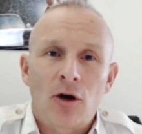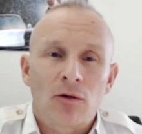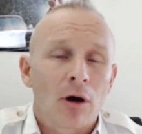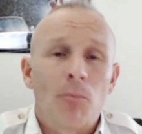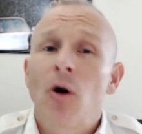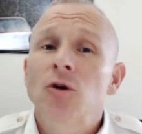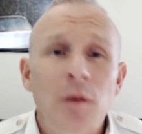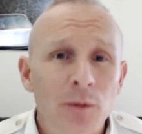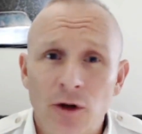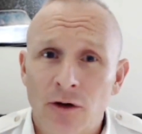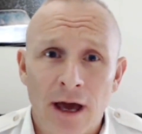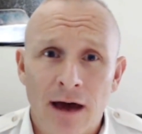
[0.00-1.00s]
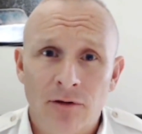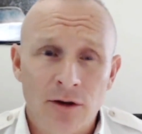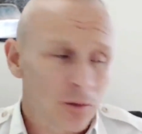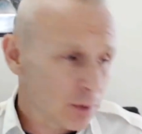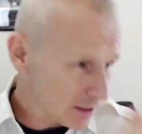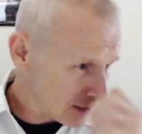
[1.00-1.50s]
most people don't have in their
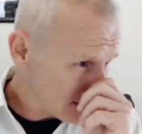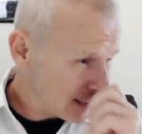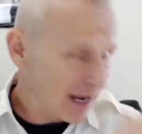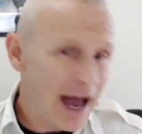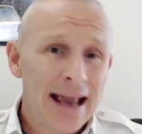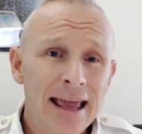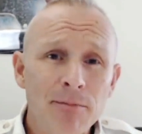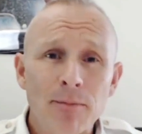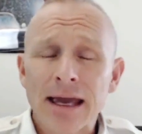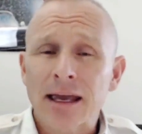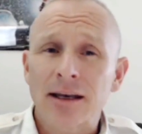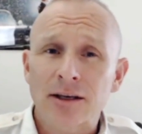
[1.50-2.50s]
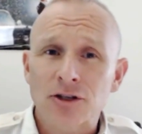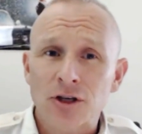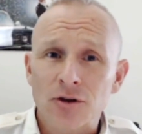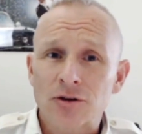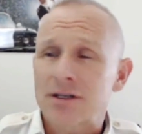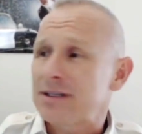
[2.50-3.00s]
business. And I kept making
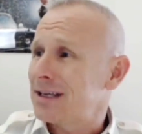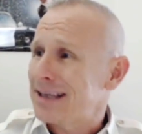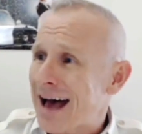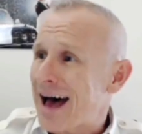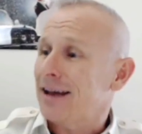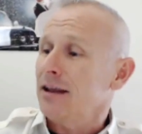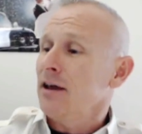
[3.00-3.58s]
excuses and not